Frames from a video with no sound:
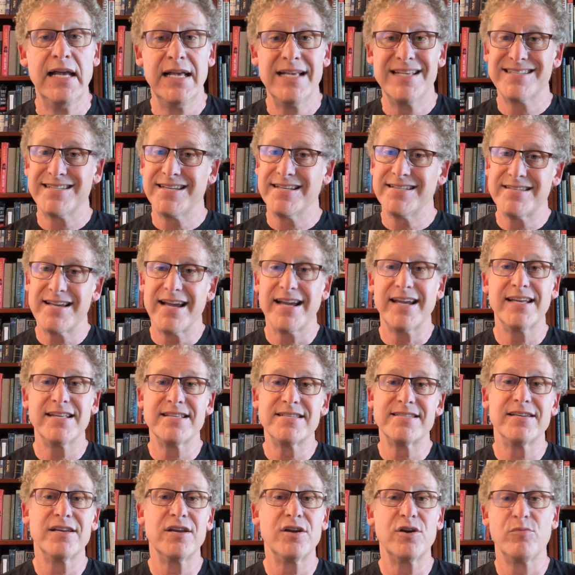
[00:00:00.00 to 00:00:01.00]
Since I
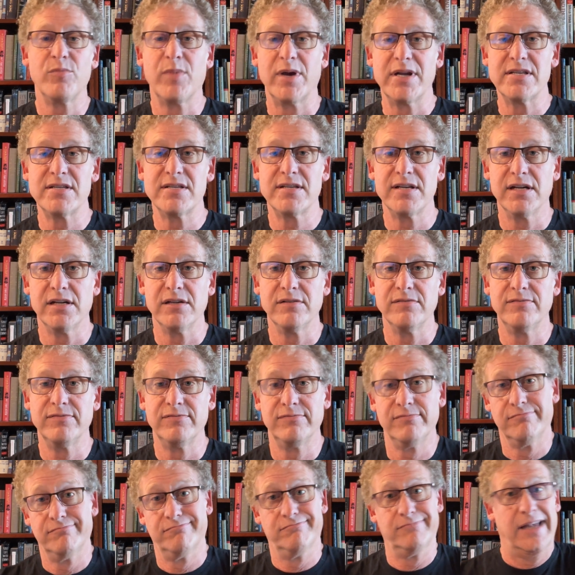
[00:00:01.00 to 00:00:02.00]
considered
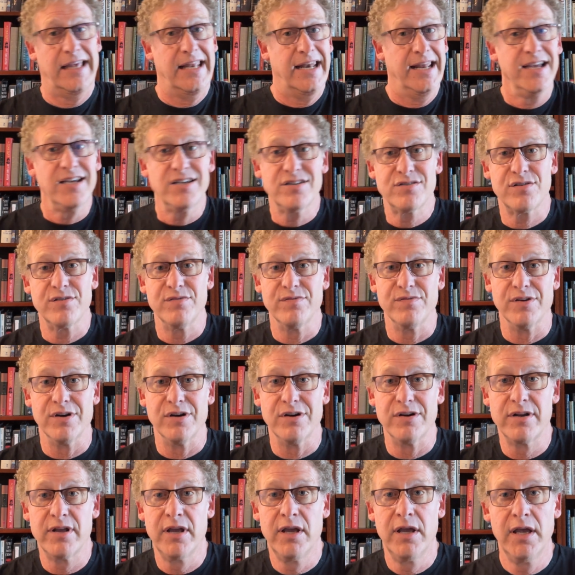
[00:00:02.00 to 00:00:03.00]
myself an
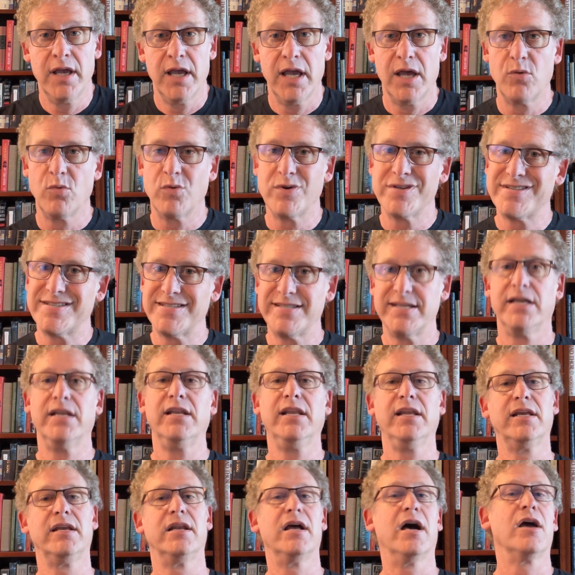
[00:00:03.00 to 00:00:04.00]
extrovert and was
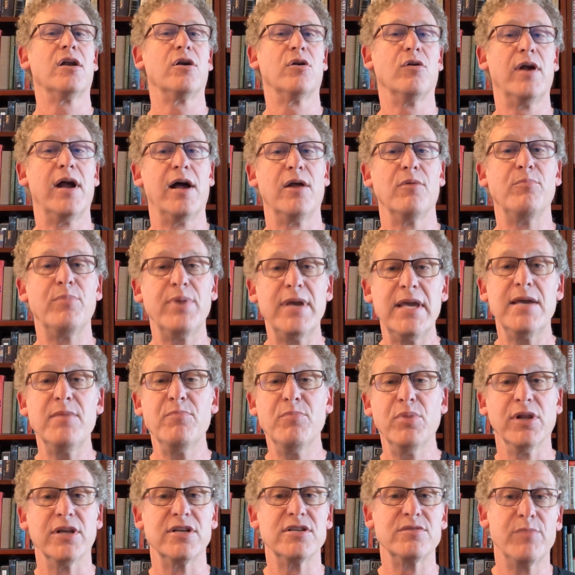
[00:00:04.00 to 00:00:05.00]
suddenly not around
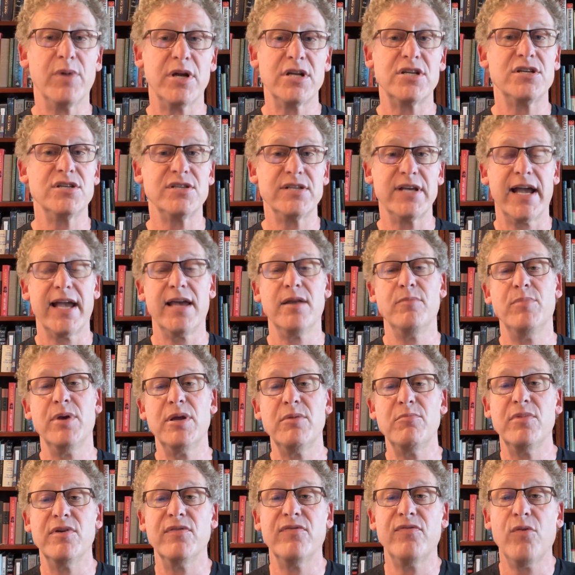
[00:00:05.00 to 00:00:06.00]
people as much as I had
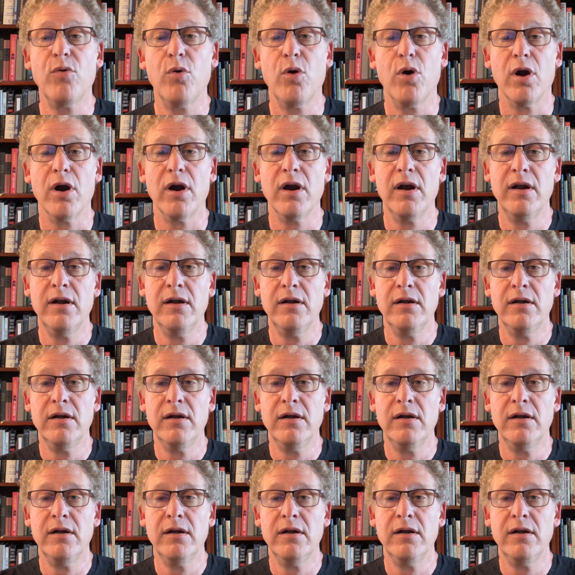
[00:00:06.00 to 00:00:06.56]
been before,